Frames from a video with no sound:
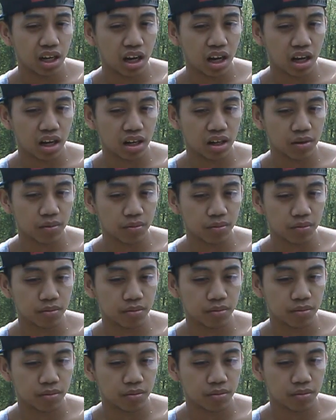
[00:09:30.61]

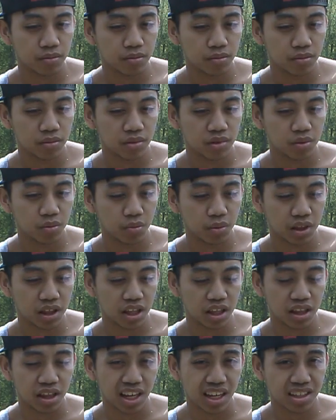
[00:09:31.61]
But
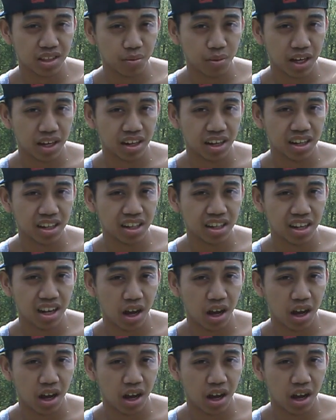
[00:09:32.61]
then that's about it.